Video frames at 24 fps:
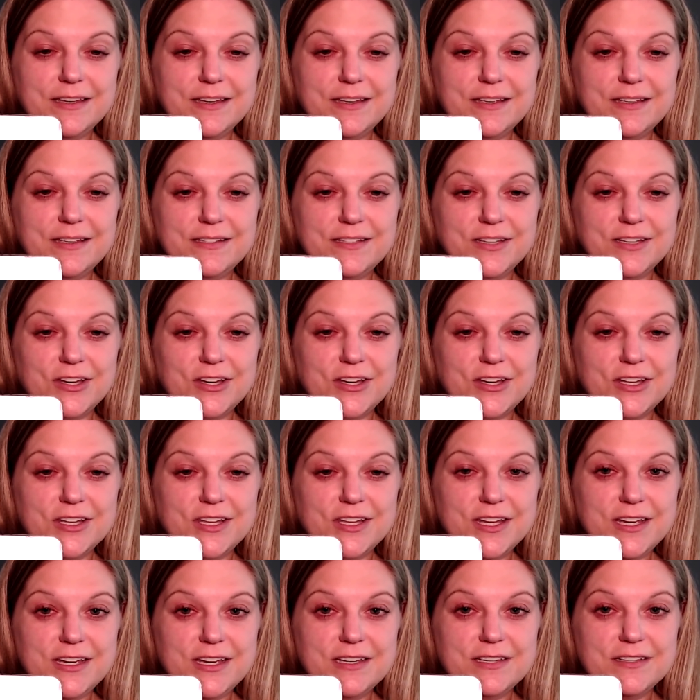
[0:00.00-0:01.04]
Take a good
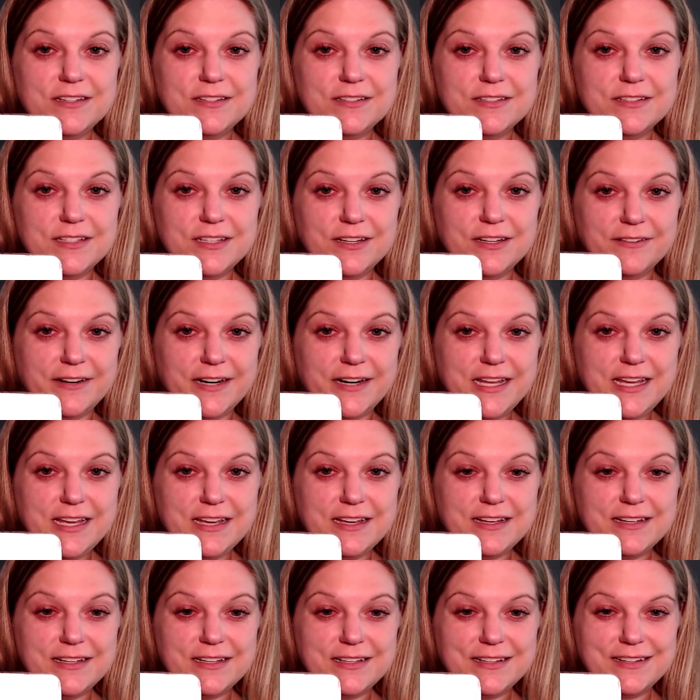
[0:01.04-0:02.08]
look. You ready?
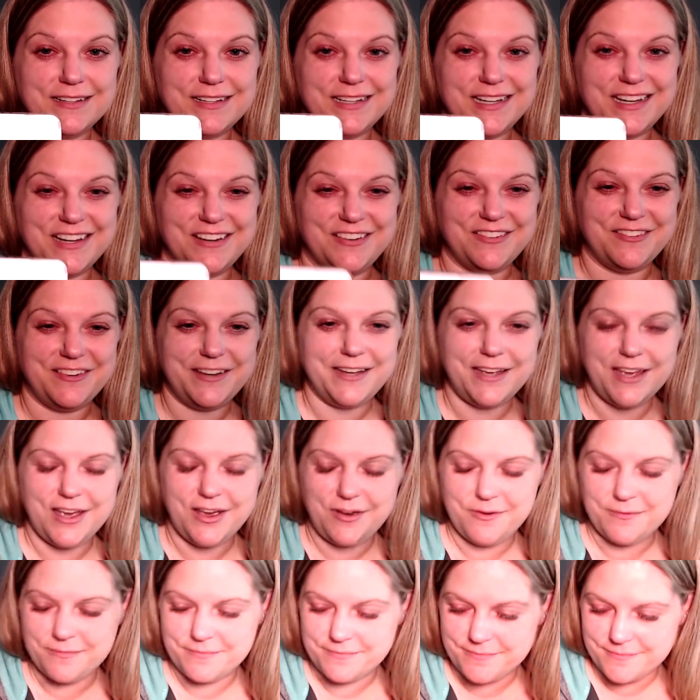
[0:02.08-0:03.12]
Here we go.